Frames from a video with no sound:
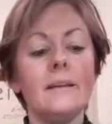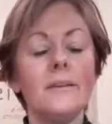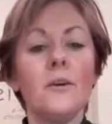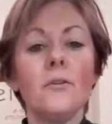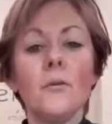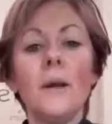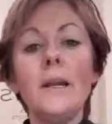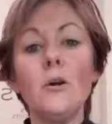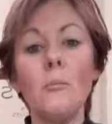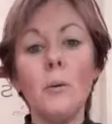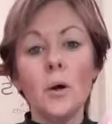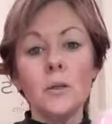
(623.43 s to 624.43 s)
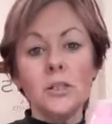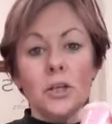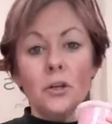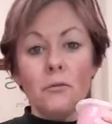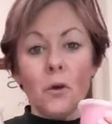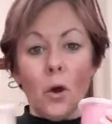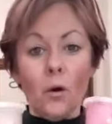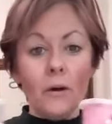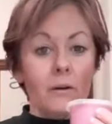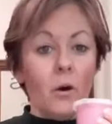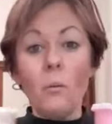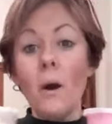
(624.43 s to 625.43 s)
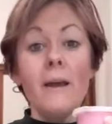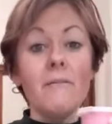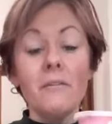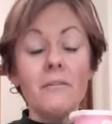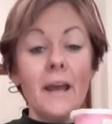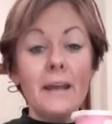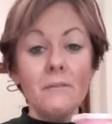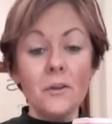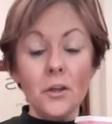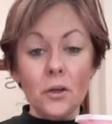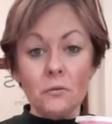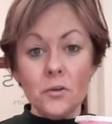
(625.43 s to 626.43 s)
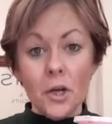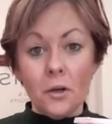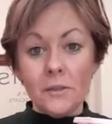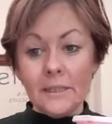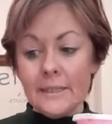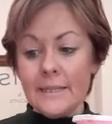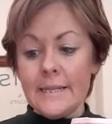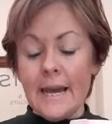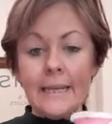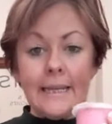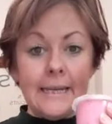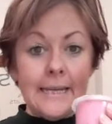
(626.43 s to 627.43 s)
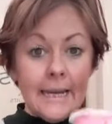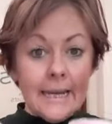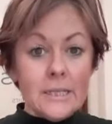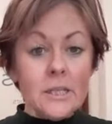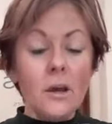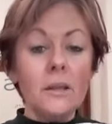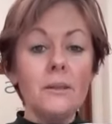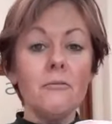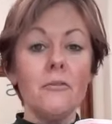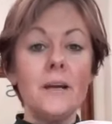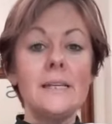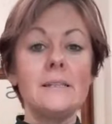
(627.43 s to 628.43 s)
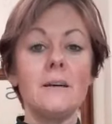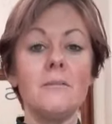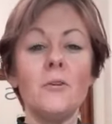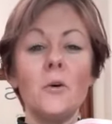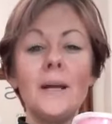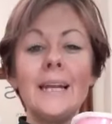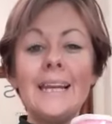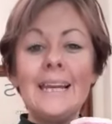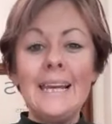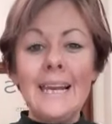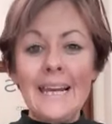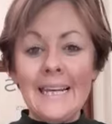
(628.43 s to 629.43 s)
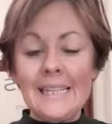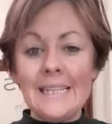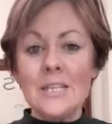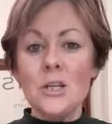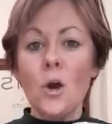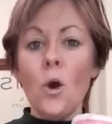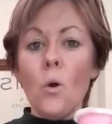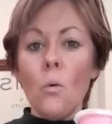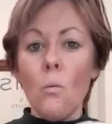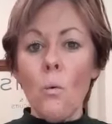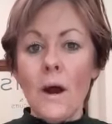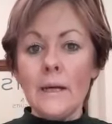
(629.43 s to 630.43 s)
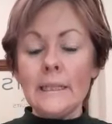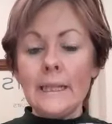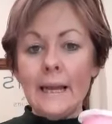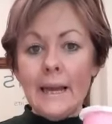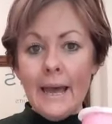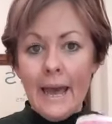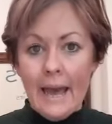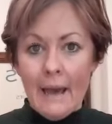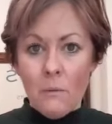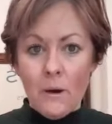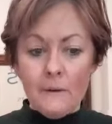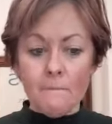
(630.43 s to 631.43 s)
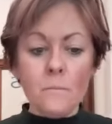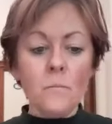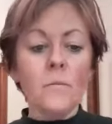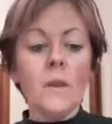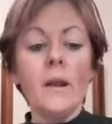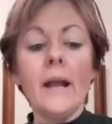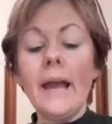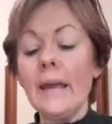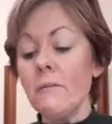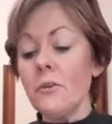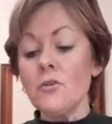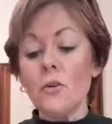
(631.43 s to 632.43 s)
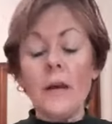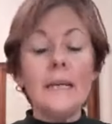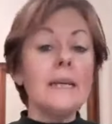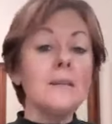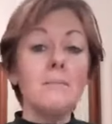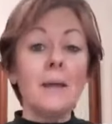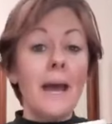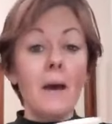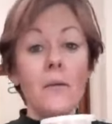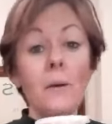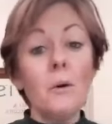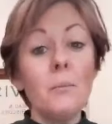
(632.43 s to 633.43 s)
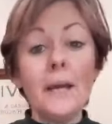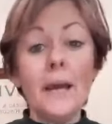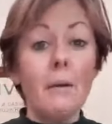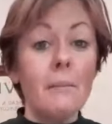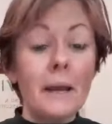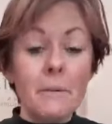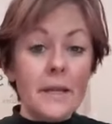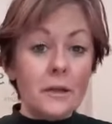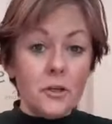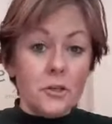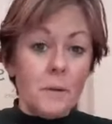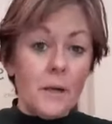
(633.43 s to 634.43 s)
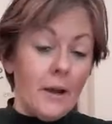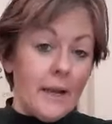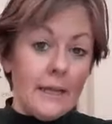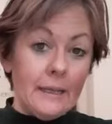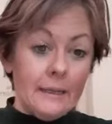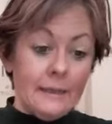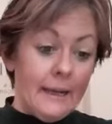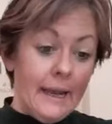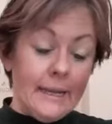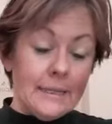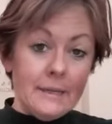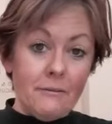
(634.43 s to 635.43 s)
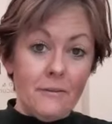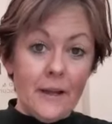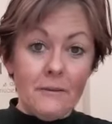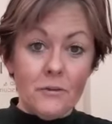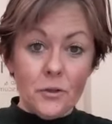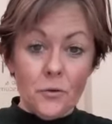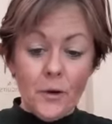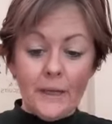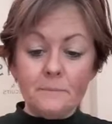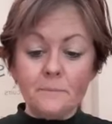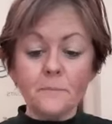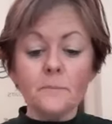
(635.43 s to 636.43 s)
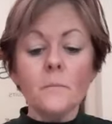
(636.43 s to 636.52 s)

your 3 little pots that you've got, or whatever flavour that you've chosen today, they need to go in the freezer for at least 1 hour. Okay, if you try and eat them now, they will be yummy, but they'll just be like eating a flavoured cream.